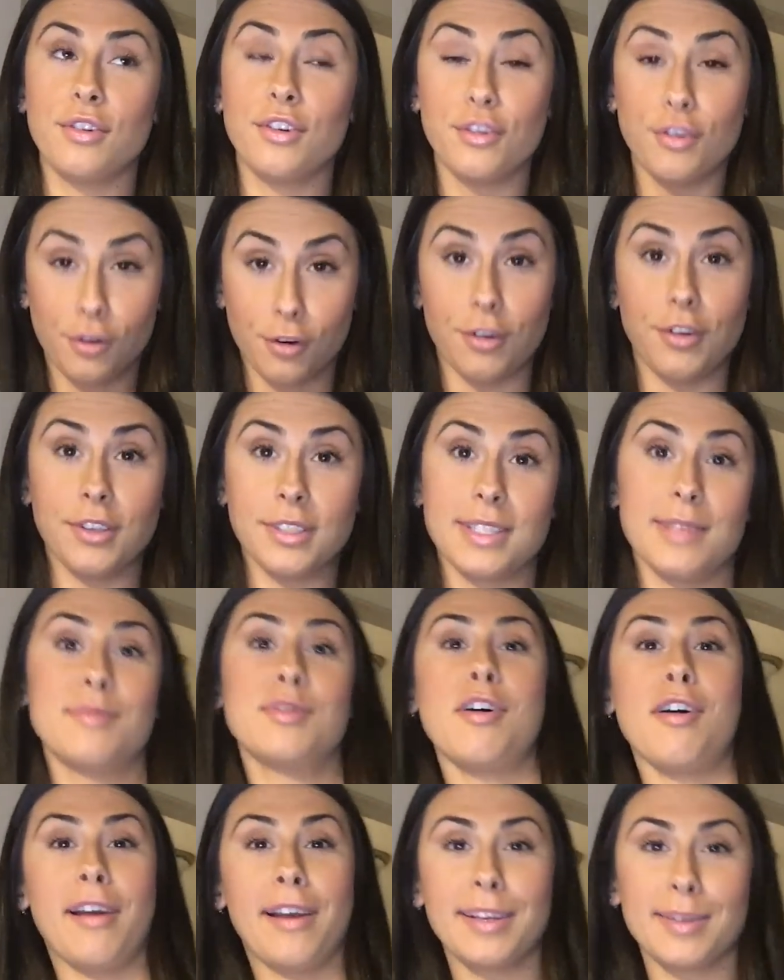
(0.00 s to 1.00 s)
girls, I'm
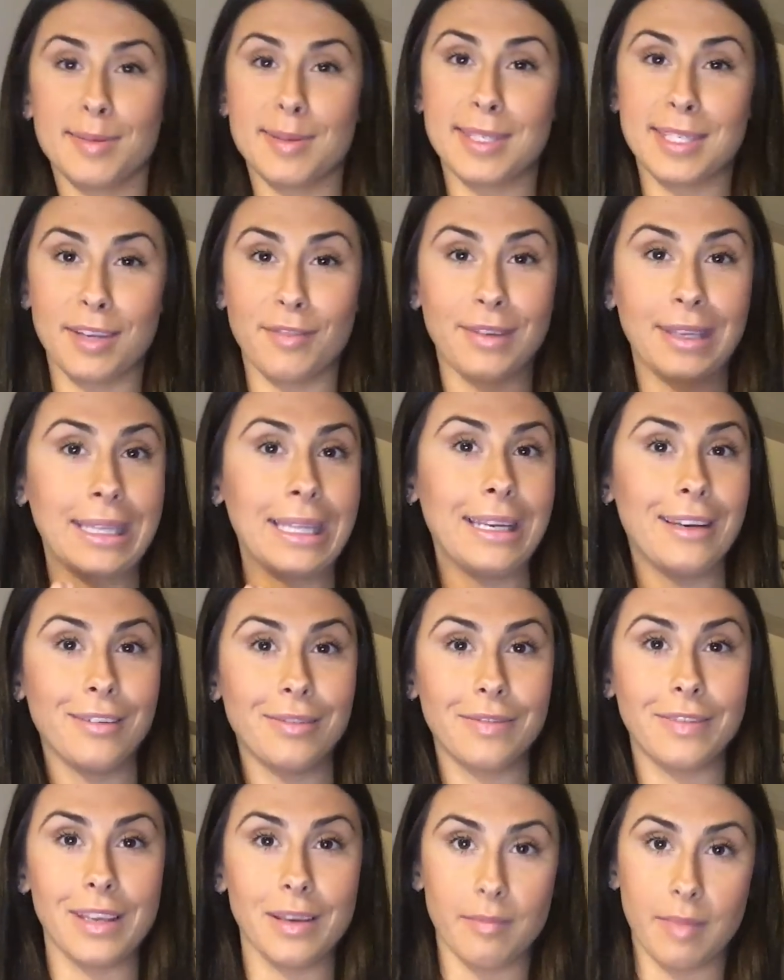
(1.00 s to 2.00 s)
talking specifically to
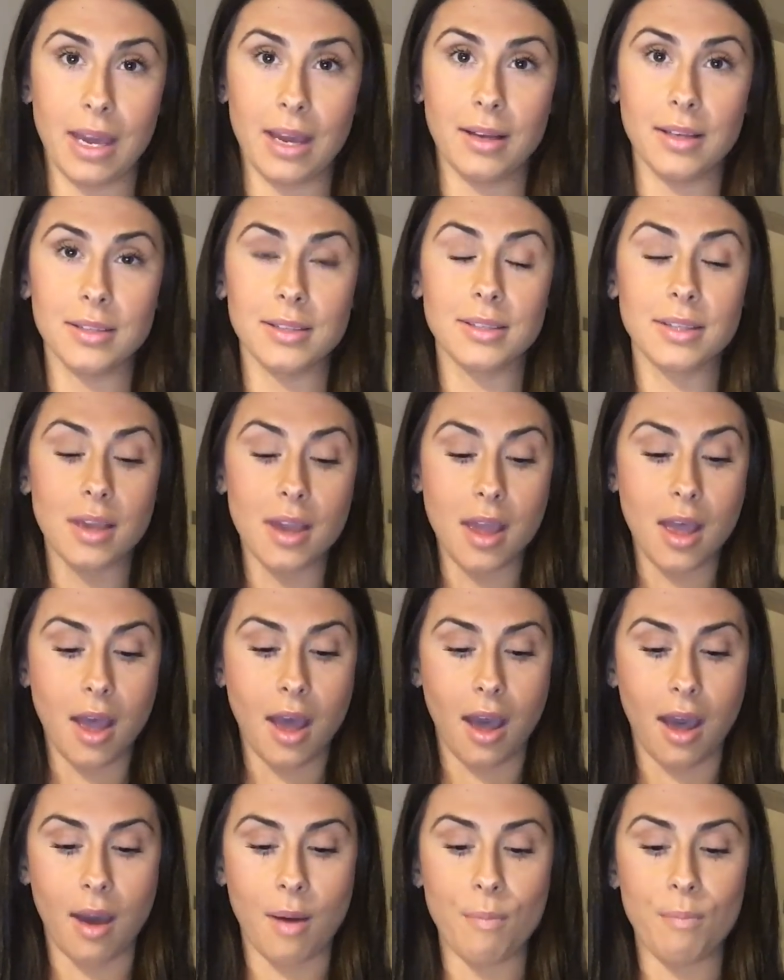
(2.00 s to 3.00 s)
females.
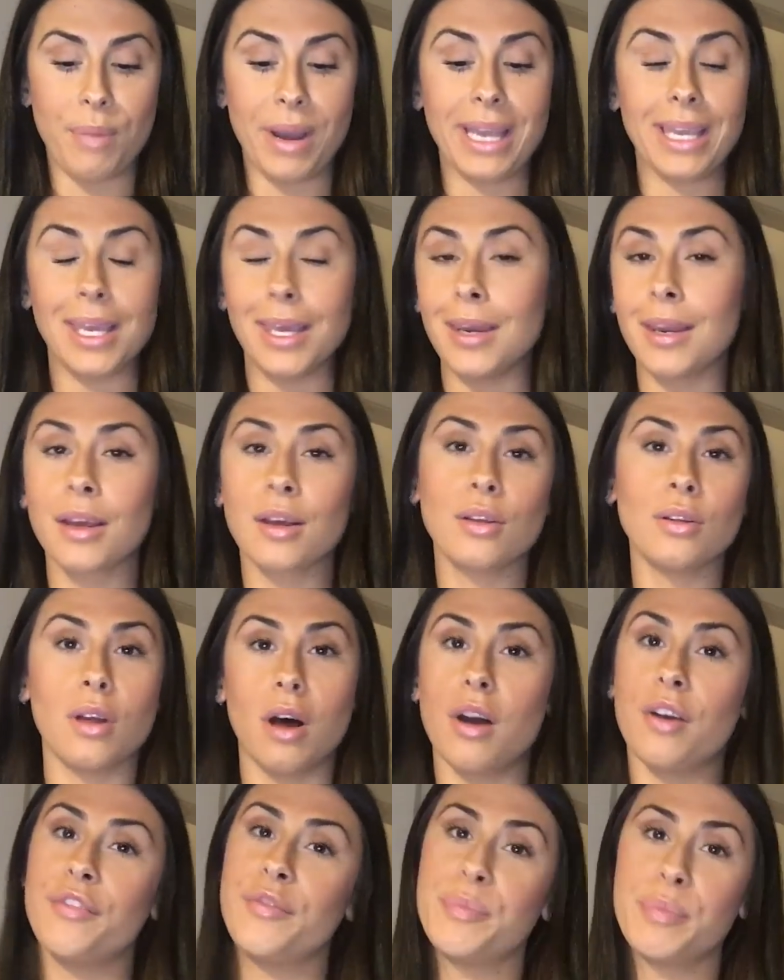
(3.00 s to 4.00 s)
By eating a
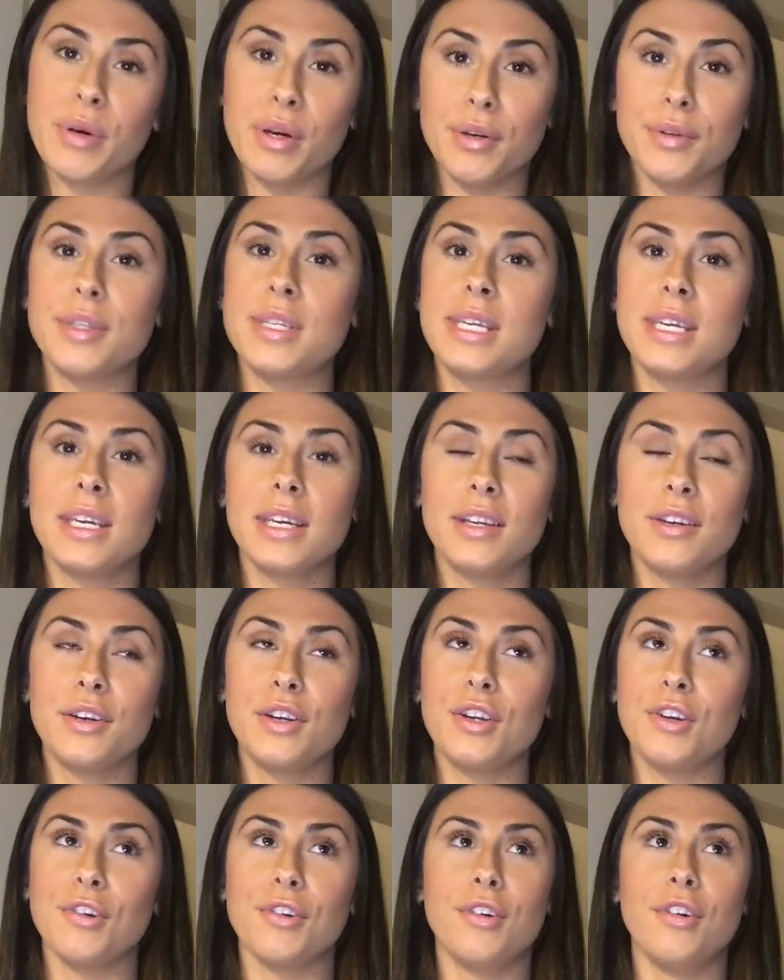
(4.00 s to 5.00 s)
lot of protein,
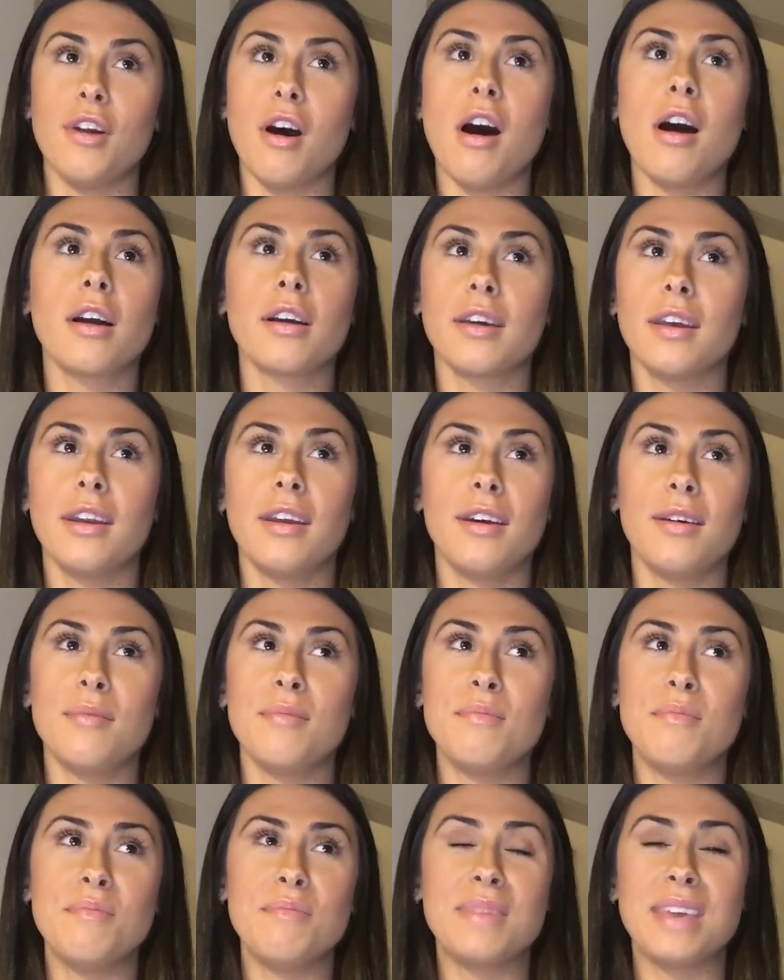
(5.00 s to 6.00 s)
you're not going to
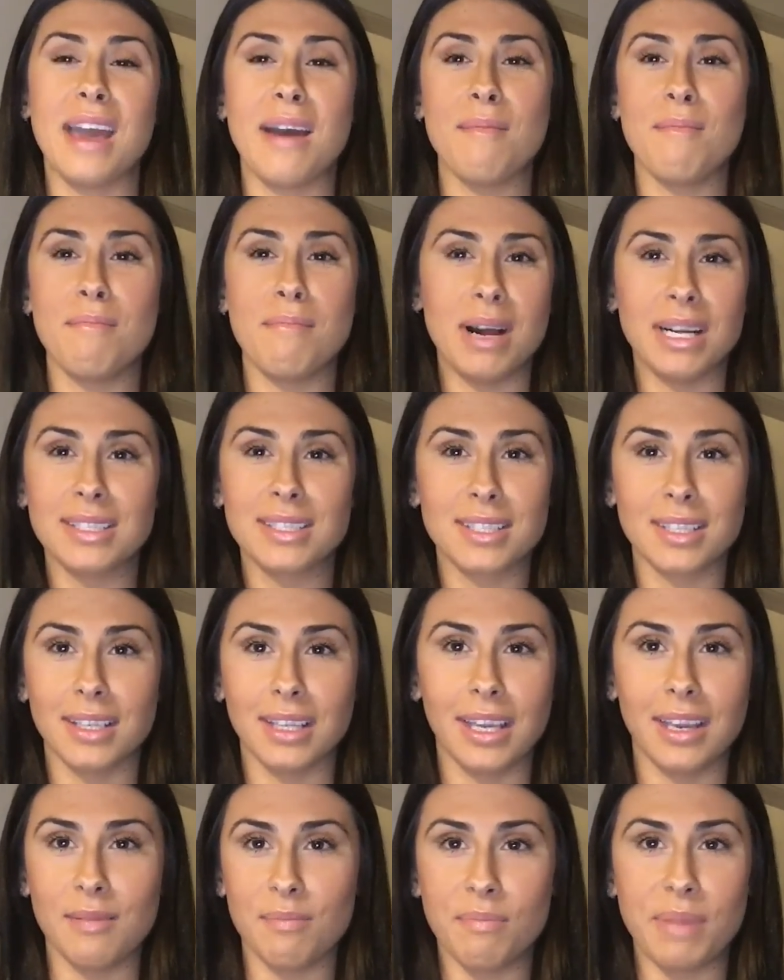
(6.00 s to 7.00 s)
get
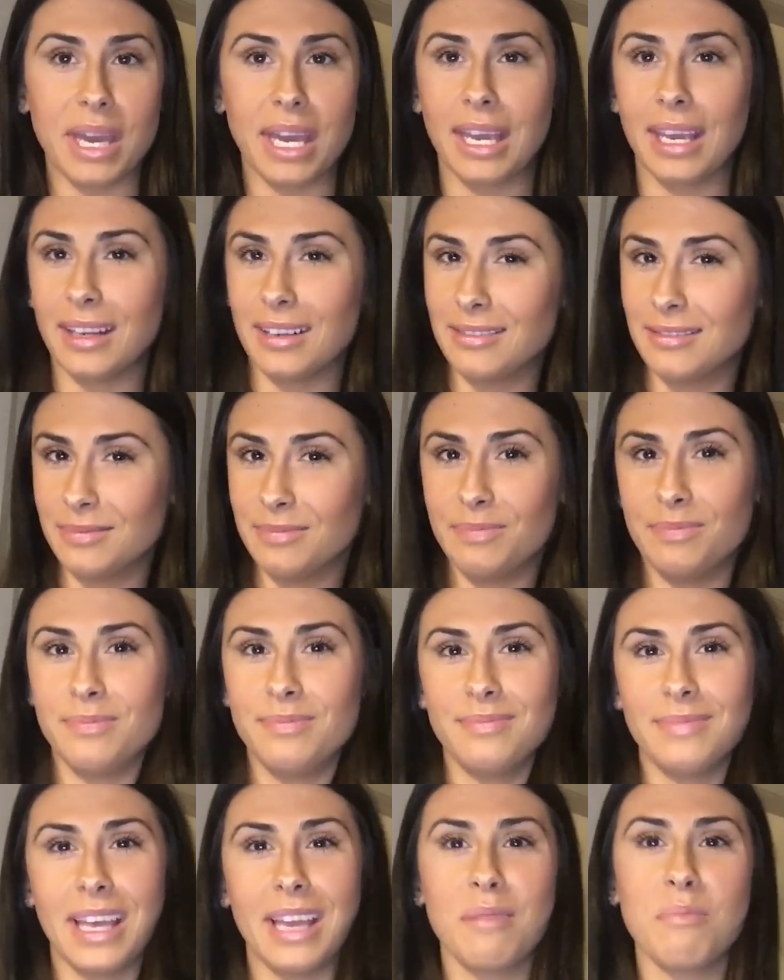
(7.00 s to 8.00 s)
muscly and big and
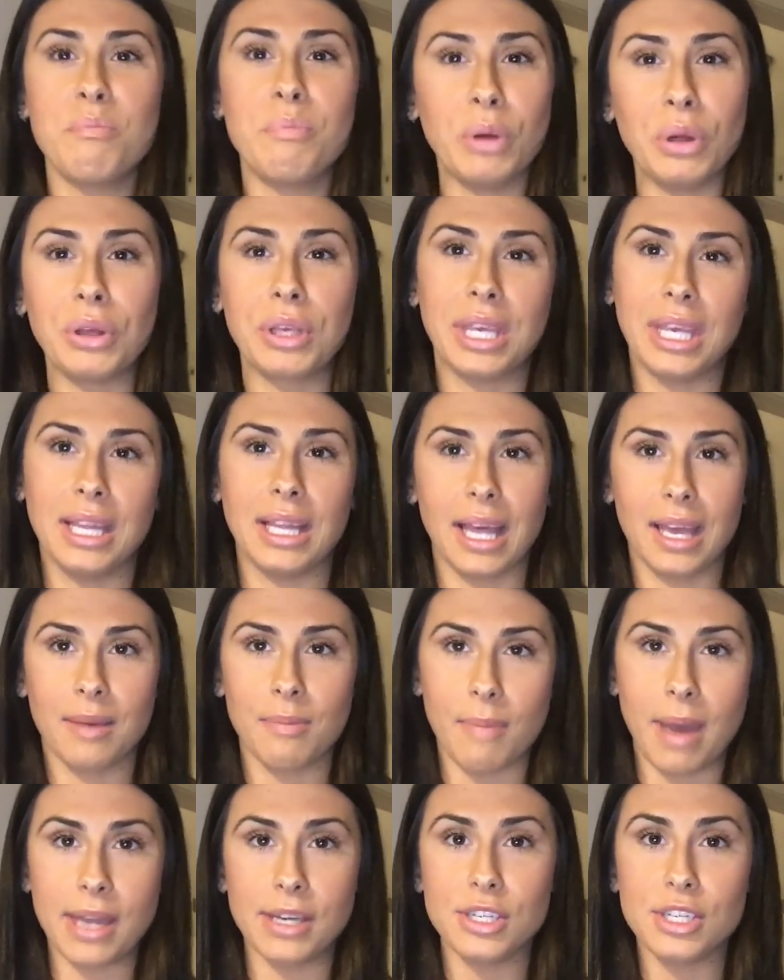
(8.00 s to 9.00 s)
like bulky like
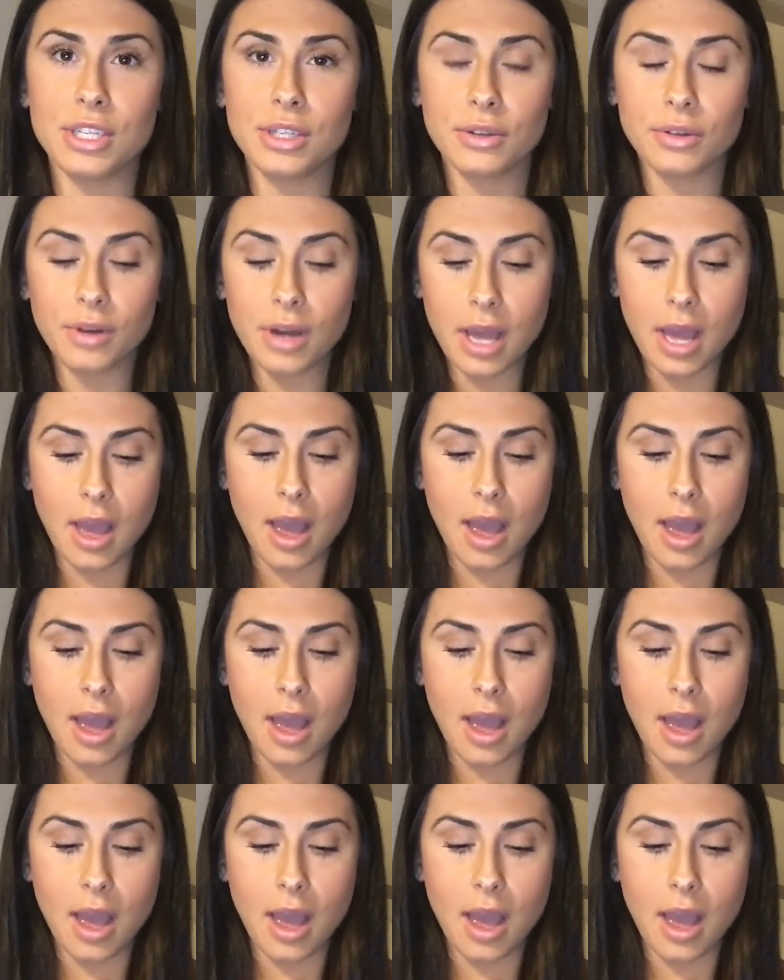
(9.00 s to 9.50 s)
men do.